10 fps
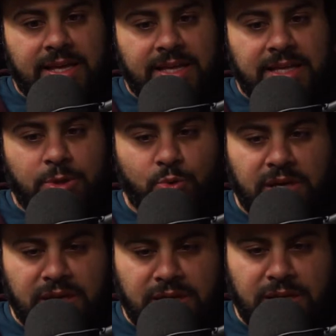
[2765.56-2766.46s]
you
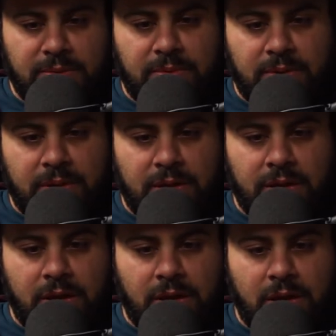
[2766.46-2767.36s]
can
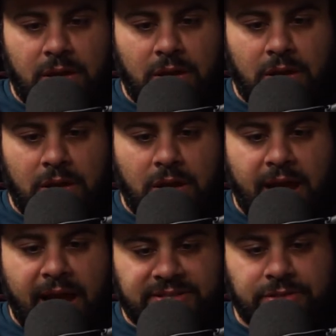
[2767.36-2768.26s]

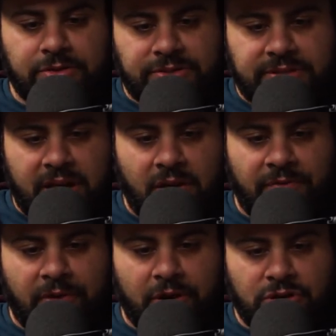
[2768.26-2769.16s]
ask
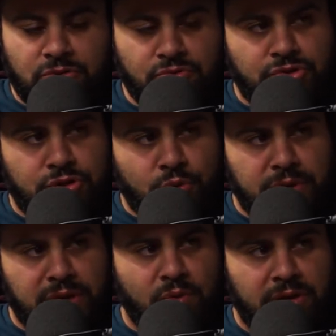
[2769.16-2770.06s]
yourself, are you
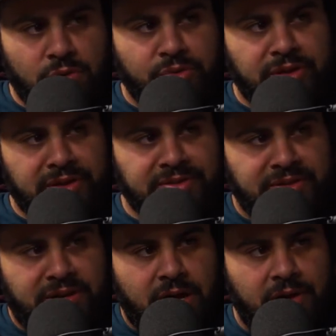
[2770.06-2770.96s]
doing what you think is
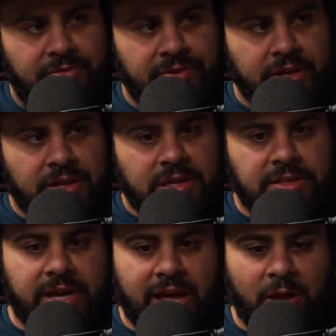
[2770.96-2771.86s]
enough
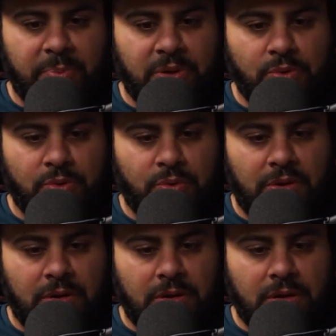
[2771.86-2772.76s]
to help you
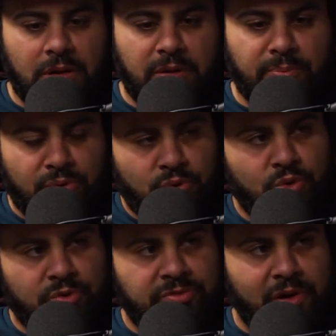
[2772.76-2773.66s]

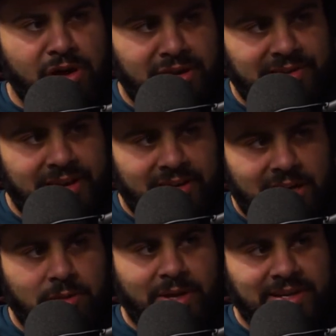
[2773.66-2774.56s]
improve on a
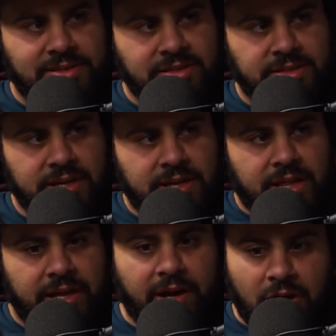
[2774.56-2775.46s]
day-to-day basis?
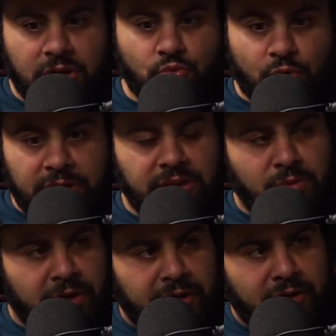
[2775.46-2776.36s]
Like, are you really
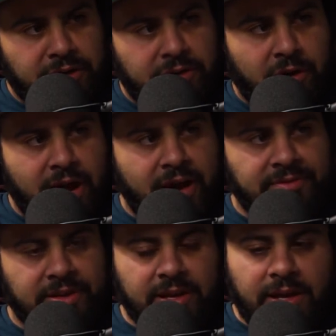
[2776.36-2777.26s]
working on your
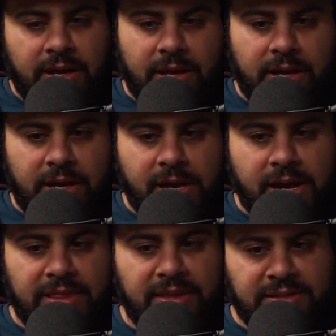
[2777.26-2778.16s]
craft? And
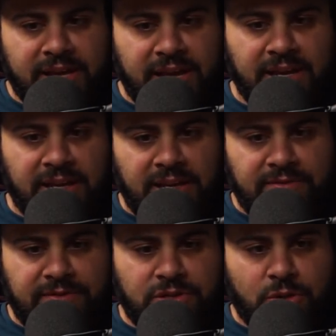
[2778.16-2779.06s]
I think taking
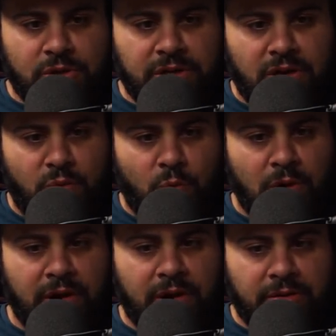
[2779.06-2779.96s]
inventory on
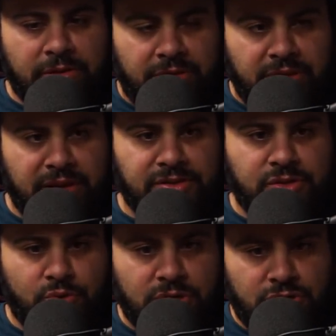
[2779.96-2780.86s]
what are the things
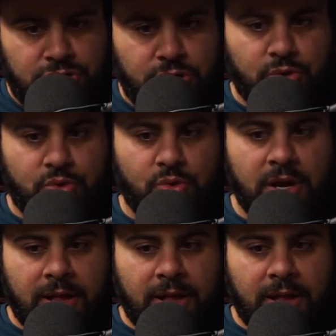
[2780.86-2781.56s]
you could do